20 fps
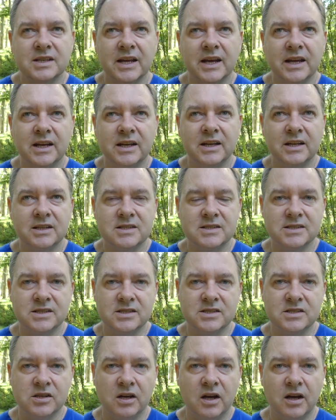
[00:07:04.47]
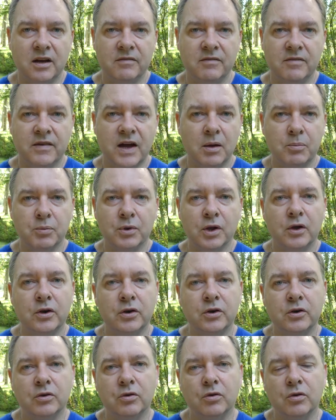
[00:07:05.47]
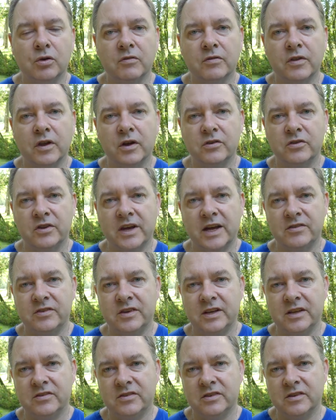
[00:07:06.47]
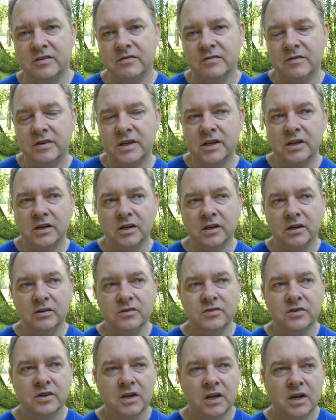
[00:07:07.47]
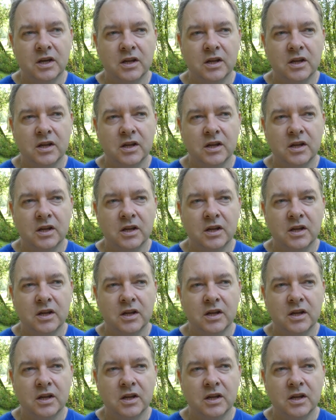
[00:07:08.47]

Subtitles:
later since I've uploaded all of those assets and videos.